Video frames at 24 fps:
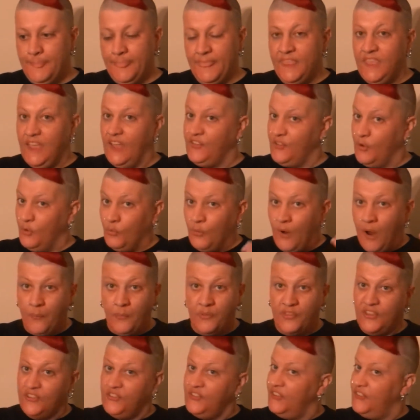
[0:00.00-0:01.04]
doesn't run
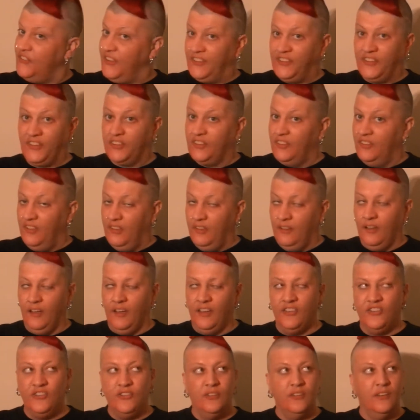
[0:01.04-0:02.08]
with the
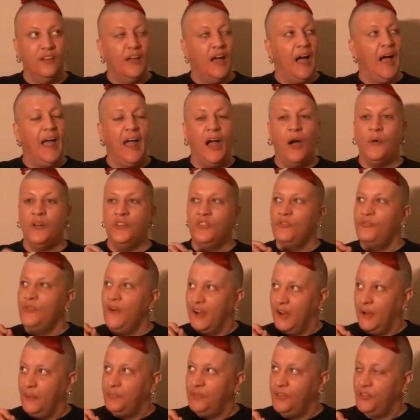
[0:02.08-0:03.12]
statistics, I always
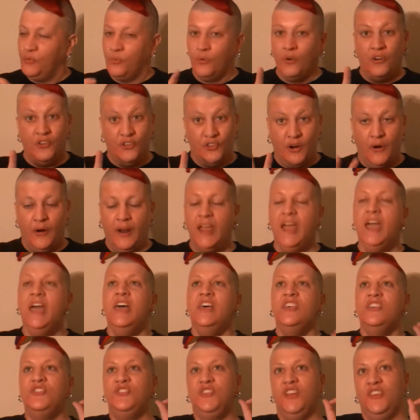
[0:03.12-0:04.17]
fuck up this word, sorry.
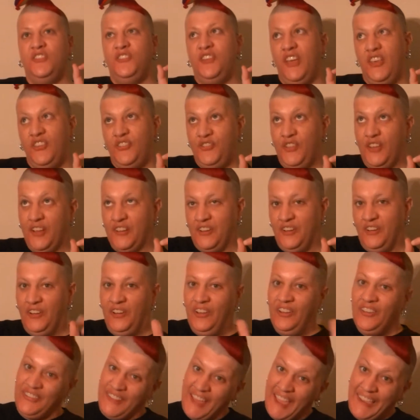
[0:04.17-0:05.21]

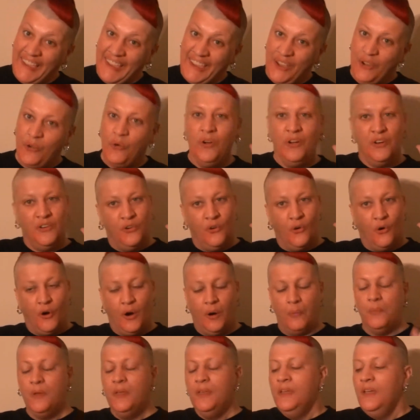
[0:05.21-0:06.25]
Statistical, thank you,
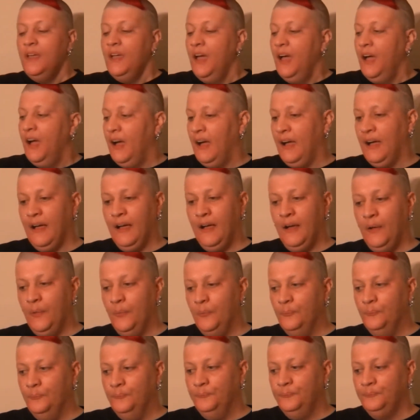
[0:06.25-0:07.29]
Norm.
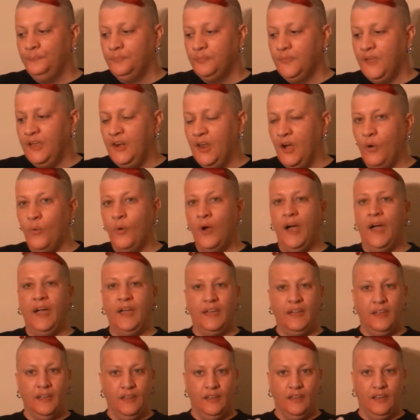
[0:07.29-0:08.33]
You know
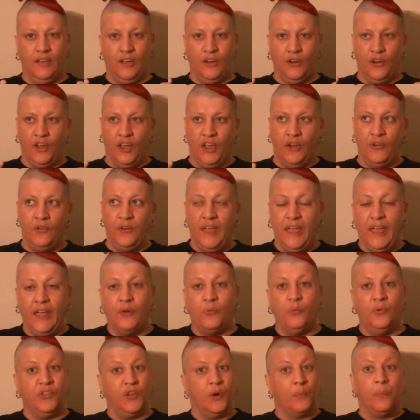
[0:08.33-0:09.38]
what? You're
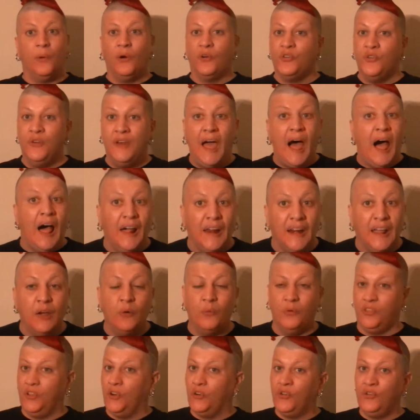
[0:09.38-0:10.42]
unique with your personality,
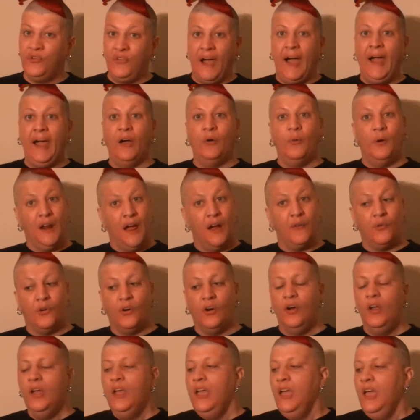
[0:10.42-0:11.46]
with your style,
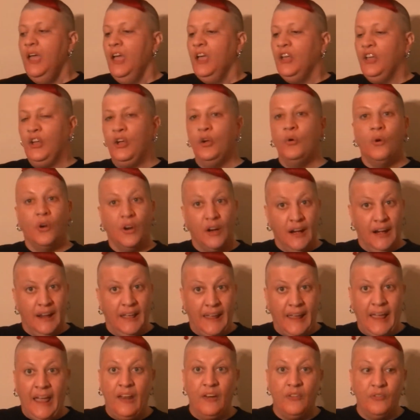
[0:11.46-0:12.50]
whatever. You are
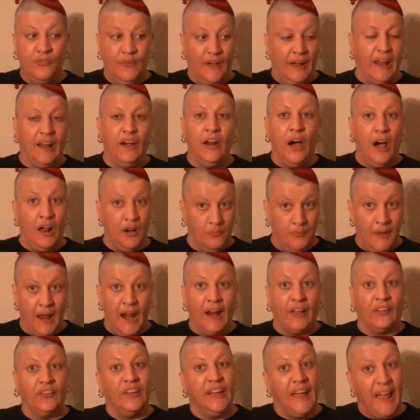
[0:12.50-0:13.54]
gonna get fucking
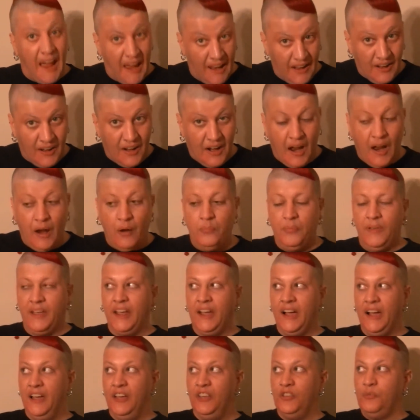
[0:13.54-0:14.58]
automatically hated on
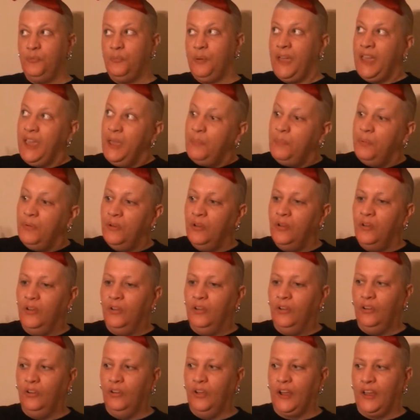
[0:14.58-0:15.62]
because
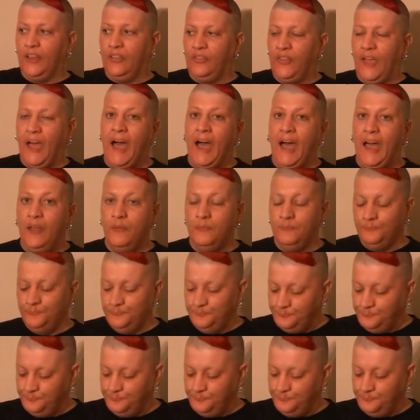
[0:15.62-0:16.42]
people look at that,